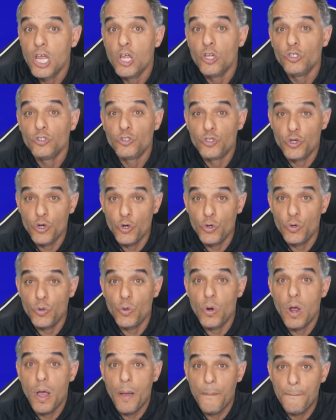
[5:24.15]
two
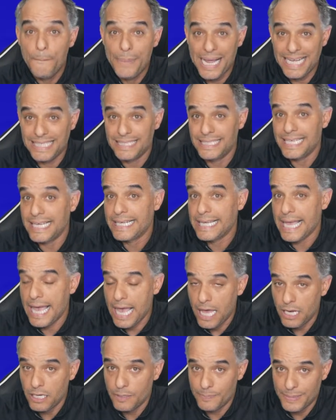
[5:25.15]
basic
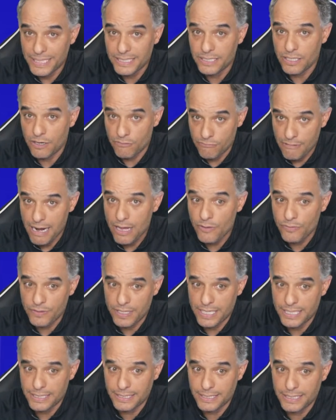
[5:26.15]
elements around
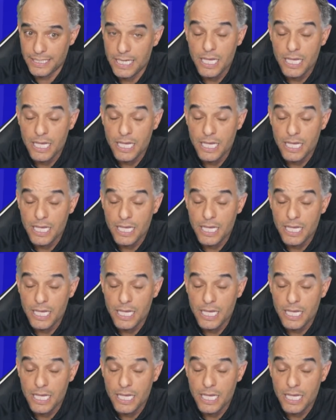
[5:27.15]
this.